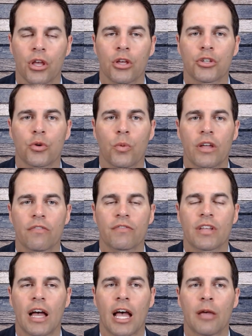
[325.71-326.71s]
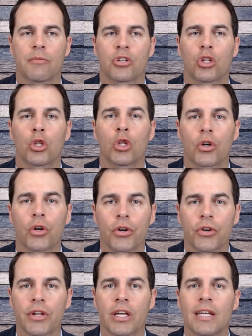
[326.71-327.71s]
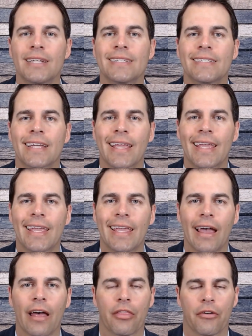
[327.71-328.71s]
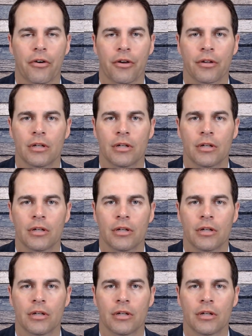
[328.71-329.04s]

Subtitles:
So we have time to learn together.